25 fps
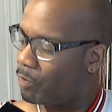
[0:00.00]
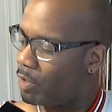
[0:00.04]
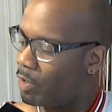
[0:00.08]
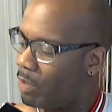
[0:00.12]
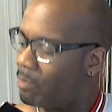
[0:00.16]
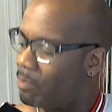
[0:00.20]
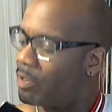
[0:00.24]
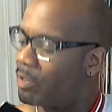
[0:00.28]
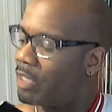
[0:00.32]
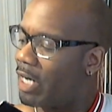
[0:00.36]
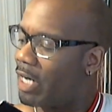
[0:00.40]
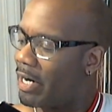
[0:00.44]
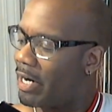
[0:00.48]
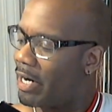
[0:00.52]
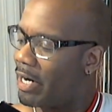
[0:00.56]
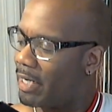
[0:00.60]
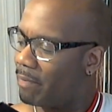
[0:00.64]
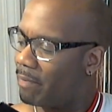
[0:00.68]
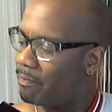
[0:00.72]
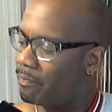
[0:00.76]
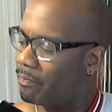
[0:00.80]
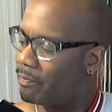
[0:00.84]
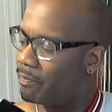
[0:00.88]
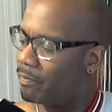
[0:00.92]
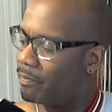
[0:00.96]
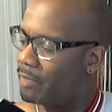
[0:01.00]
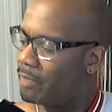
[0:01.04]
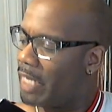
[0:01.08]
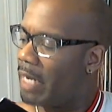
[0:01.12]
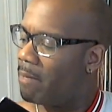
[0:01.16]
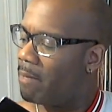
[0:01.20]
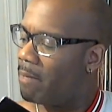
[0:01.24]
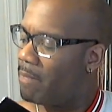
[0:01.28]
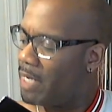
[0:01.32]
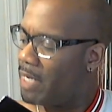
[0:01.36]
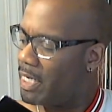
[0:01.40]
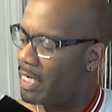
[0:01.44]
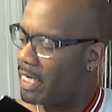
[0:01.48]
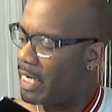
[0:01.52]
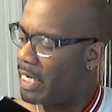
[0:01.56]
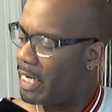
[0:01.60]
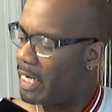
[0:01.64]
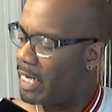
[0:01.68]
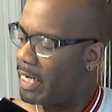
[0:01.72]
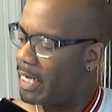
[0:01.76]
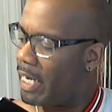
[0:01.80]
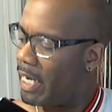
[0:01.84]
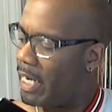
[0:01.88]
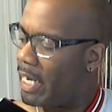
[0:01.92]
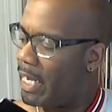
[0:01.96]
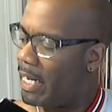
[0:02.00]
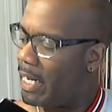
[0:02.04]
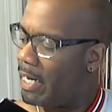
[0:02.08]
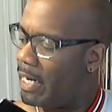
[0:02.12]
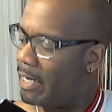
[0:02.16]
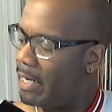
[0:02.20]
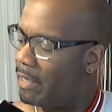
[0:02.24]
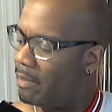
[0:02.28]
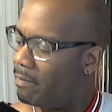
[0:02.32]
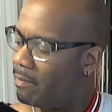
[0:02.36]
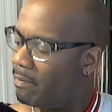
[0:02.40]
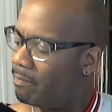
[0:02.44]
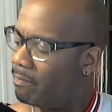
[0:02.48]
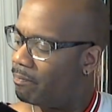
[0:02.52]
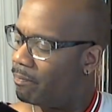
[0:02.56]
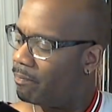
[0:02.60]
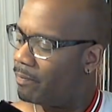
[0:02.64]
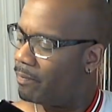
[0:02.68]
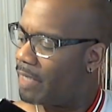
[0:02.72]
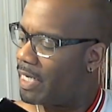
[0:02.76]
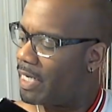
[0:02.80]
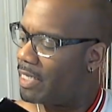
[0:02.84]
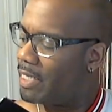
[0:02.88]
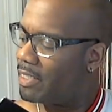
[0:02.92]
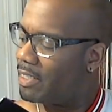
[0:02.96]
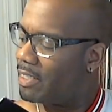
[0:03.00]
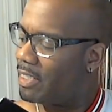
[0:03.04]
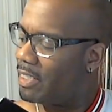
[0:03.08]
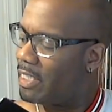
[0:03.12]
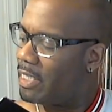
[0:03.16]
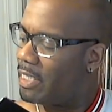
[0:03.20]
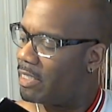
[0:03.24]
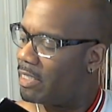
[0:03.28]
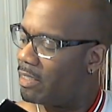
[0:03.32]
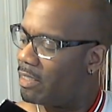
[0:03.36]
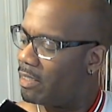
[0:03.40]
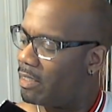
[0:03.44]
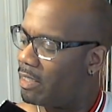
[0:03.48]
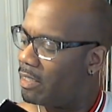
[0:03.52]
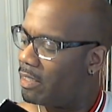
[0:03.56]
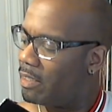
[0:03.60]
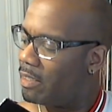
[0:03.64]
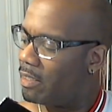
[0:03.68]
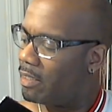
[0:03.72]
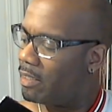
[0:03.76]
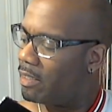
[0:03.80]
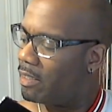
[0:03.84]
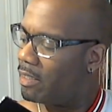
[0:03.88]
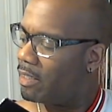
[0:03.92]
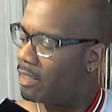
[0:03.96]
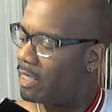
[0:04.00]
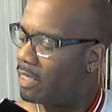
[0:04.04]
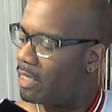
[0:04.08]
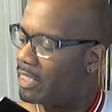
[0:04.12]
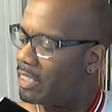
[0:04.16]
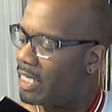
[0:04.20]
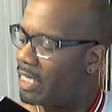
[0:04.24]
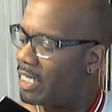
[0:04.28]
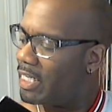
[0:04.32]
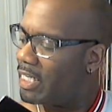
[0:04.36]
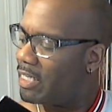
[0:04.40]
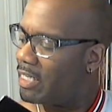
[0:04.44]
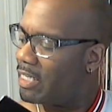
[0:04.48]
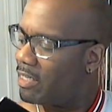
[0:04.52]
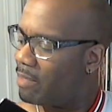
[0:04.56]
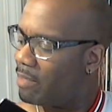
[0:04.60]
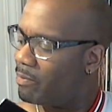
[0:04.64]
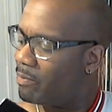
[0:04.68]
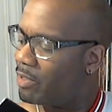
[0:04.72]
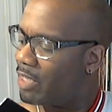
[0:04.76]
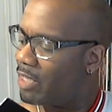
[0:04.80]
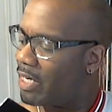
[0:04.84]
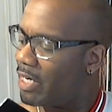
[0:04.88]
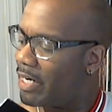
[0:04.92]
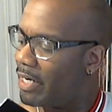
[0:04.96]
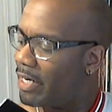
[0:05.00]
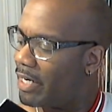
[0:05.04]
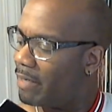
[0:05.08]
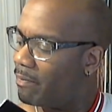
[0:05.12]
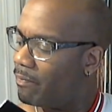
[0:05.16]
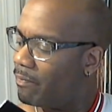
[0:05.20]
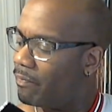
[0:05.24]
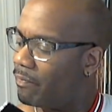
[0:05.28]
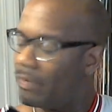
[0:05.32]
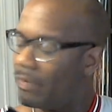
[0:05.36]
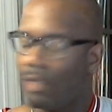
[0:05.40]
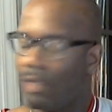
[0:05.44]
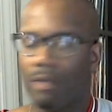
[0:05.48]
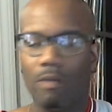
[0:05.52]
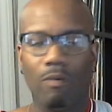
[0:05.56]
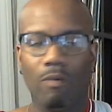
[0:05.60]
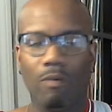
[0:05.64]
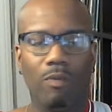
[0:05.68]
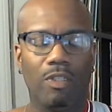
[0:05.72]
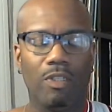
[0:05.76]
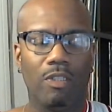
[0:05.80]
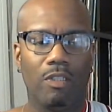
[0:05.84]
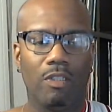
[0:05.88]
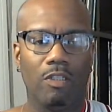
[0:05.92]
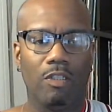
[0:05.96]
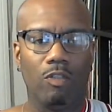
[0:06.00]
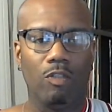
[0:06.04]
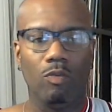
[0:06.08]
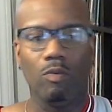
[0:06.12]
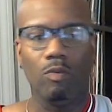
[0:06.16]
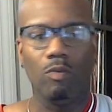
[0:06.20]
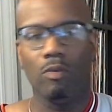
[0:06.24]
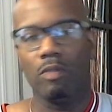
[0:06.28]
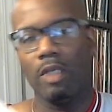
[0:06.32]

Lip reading: I'm sorry. Yeah, Big Nick and Angelica, I'm sorry, which is a Duke